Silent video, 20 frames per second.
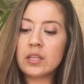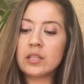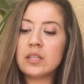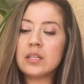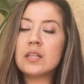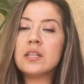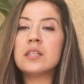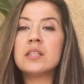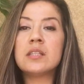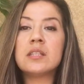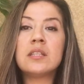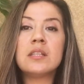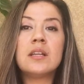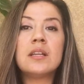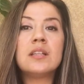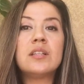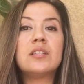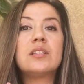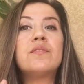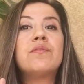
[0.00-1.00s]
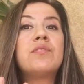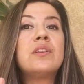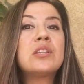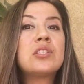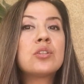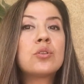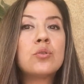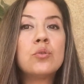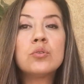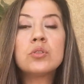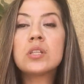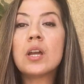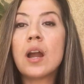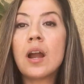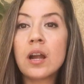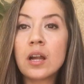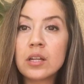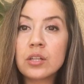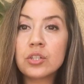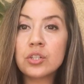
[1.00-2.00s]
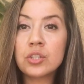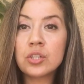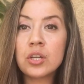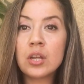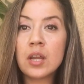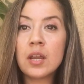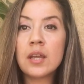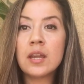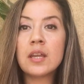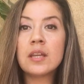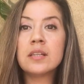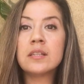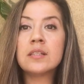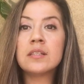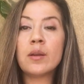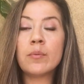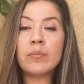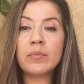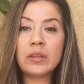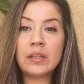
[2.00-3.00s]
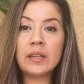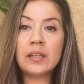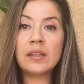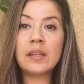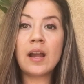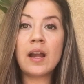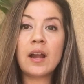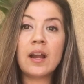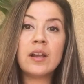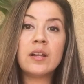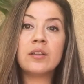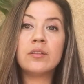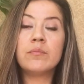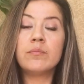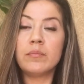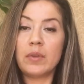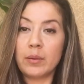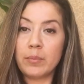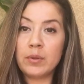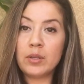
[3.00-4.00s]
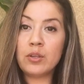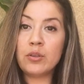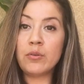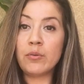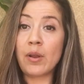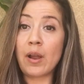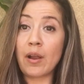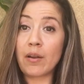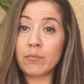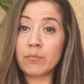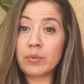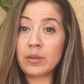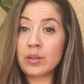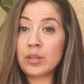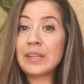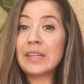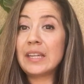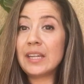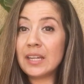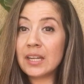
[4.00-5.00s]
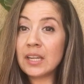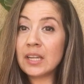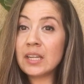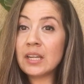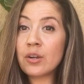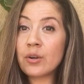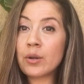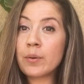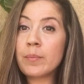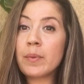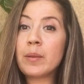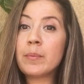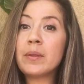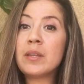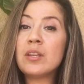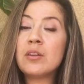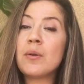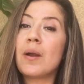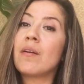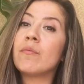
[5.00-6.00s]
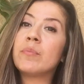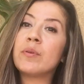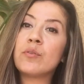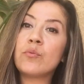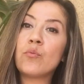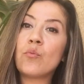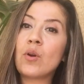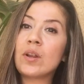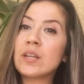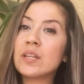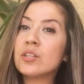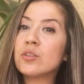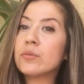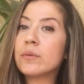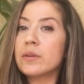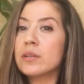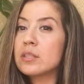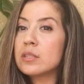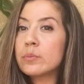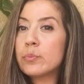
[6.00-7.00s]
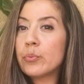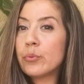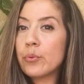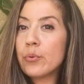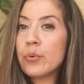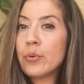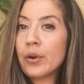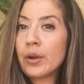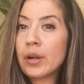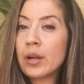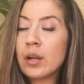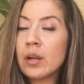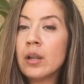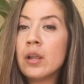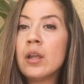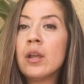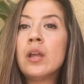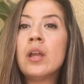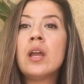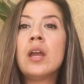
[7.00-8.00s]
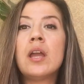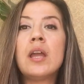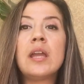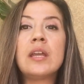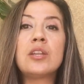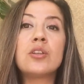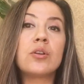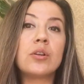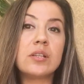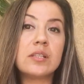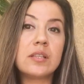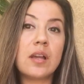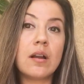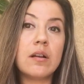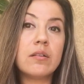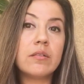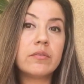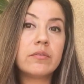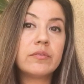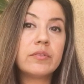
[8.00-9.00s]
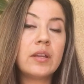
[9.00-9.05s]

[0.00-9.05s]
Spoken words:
This physical touch is something that maybe you have been needing, or maybe you have been wanting to explore in yourself.